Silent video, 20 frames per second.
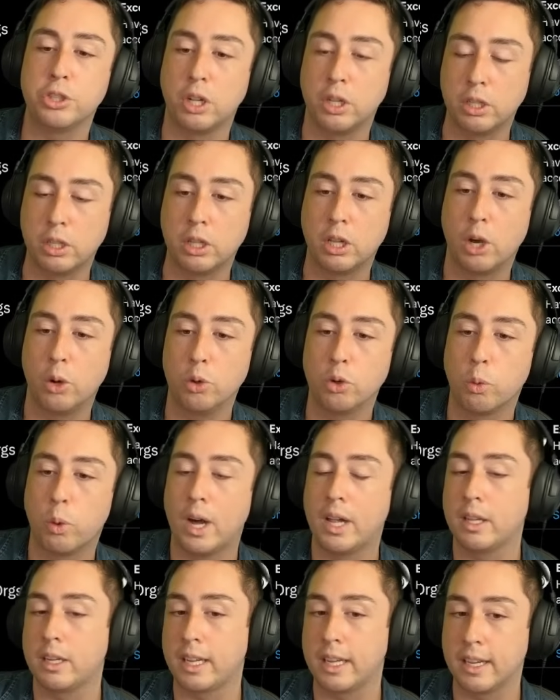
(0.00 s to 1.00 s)
low
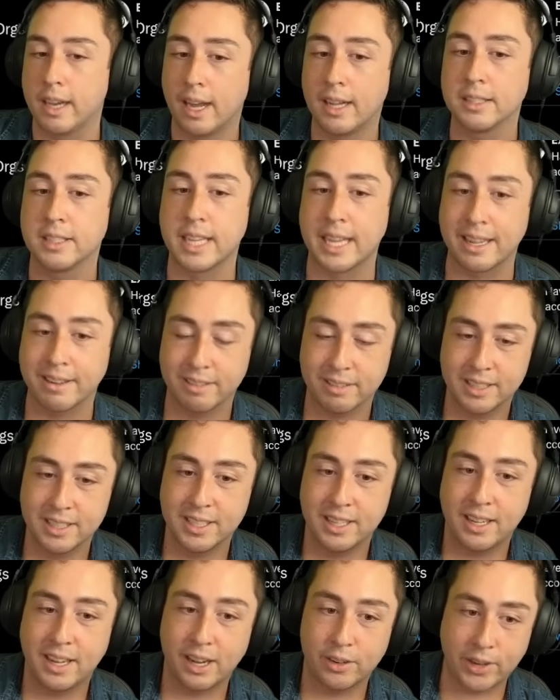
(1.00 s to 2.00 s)
quality content.
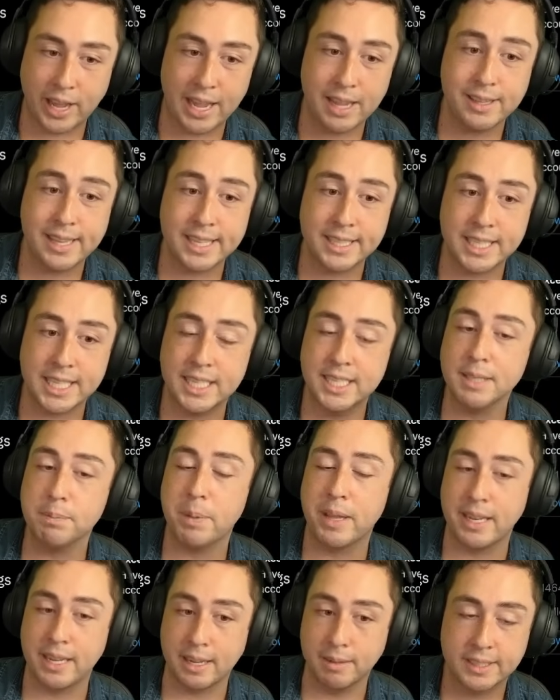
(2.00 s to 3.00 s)
Okay, that's his
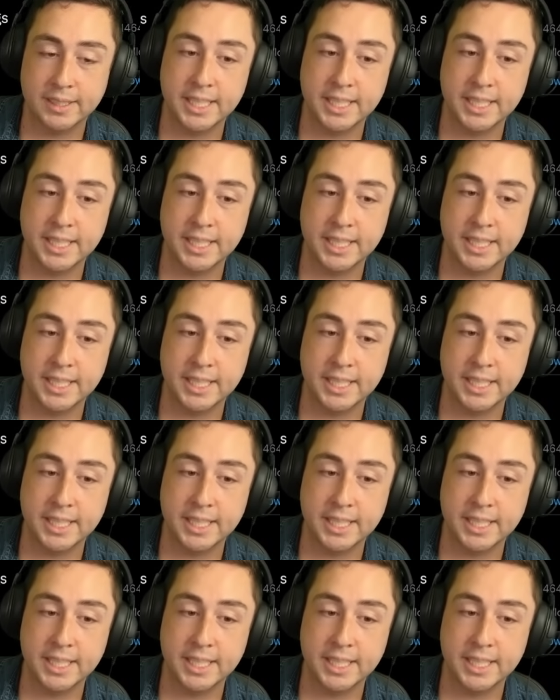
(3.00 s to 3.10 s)
opinion.